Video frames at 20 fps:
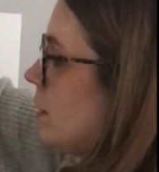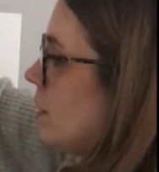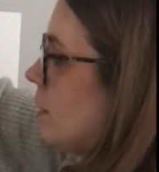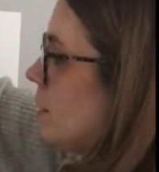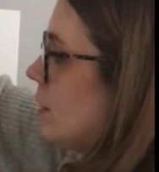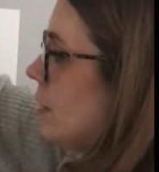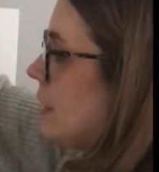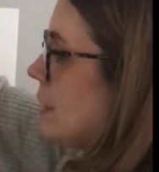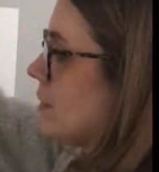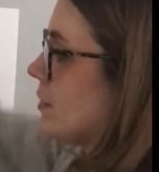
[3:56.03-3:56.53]

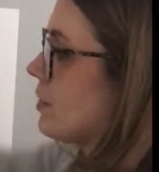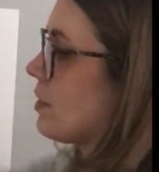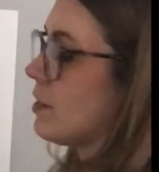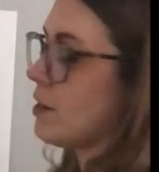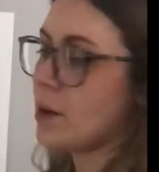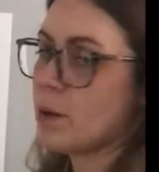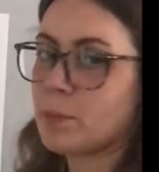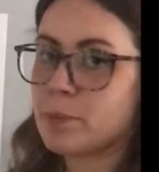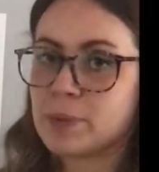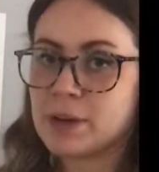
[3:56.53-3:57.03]
It's the
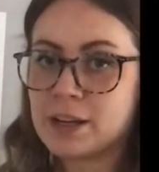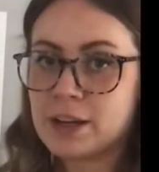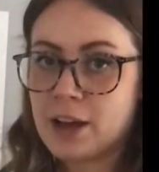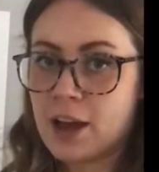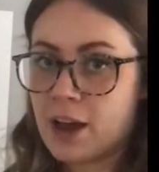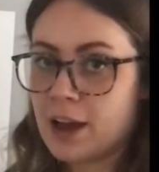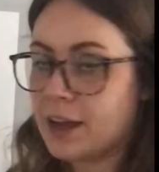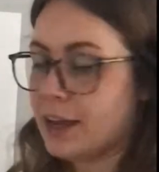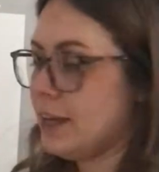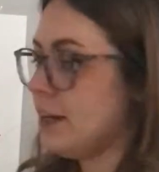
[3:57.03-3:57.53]
number
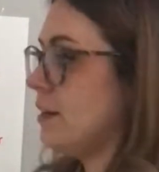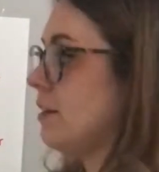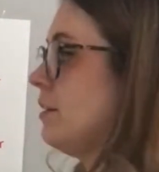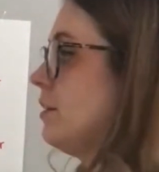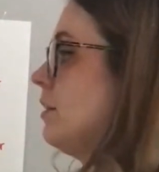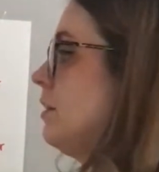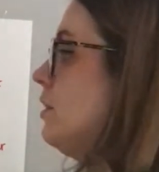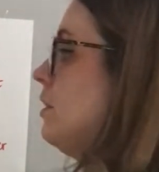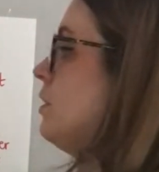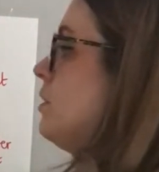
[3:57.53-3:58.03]
9.
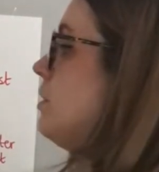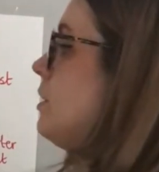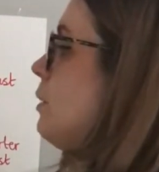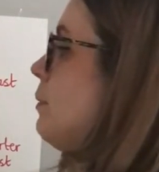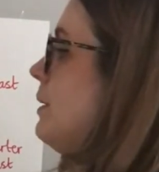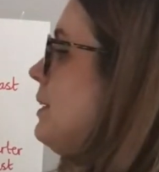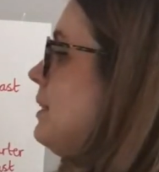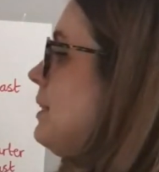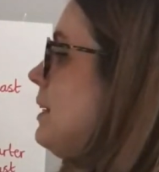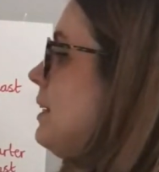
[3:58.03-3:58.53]
So
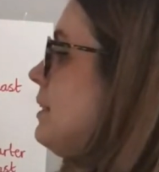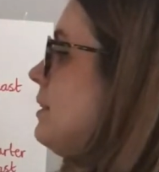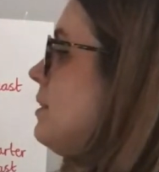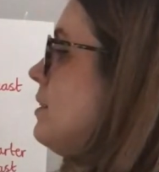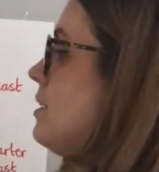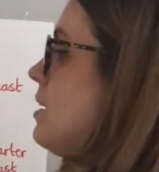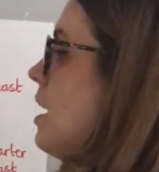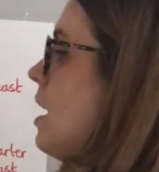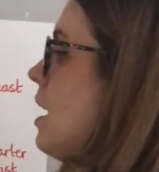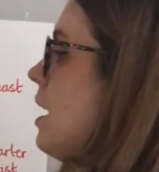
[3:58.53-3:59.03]
it is
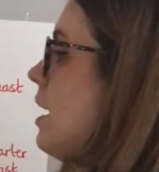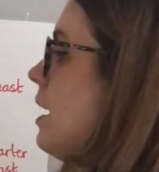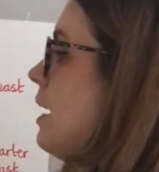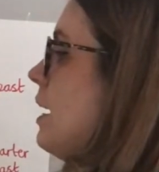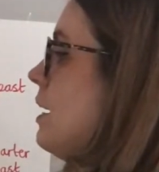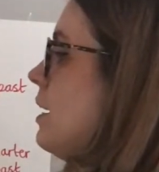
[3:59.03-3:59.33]
9